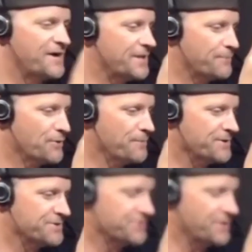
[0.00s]
that
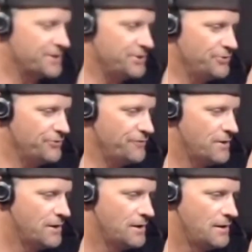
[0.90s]
purpose, like you
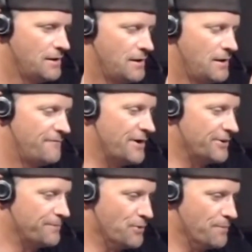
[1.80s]

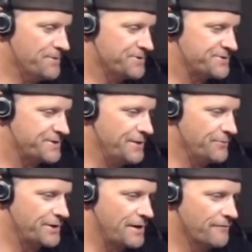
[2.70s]
found a purpose in
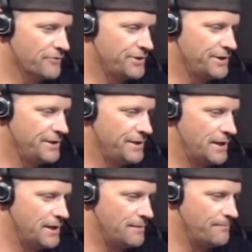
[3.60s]
recovery,
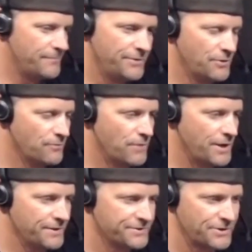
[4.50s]
um, you know,
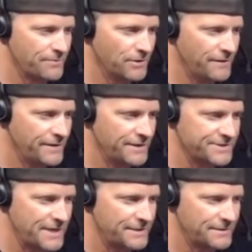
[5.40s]
running the sober living, is
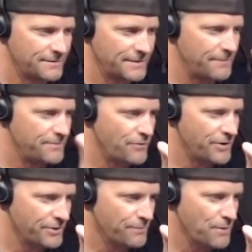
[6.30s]
that that would be one
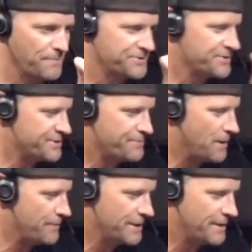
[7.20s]
of your purposes? You
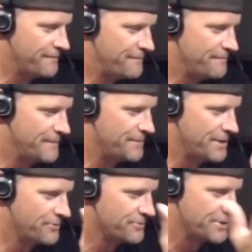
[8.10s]
probably have maybe others. I